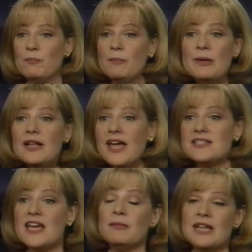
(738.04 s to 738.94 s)
Bill had
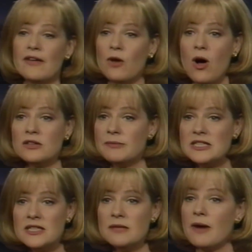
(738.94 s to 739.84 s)
taken me down the hall to meet
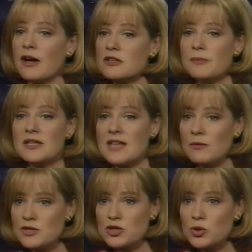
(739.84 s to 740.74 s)
Dee Dee Myers because I
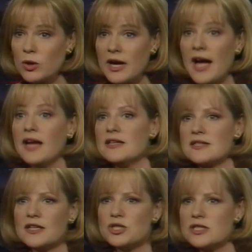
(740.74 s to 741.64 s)
was the tour guide. He's
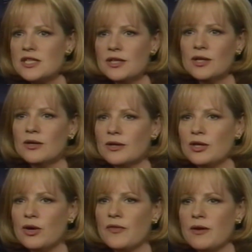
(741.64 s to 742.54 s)
like, "She's here." You
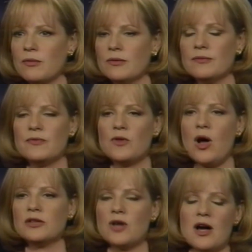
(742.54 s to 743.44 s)
know, they were
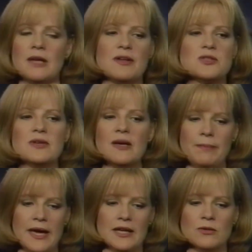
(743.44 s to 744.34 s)
all talking about. So we get
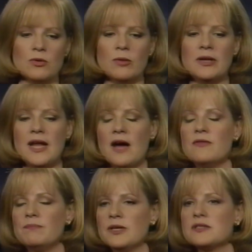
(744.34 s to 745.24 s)
back in the room, and now
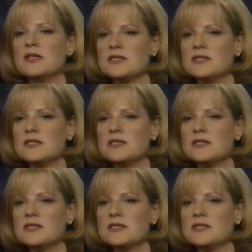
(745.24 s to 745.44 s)
Bill's going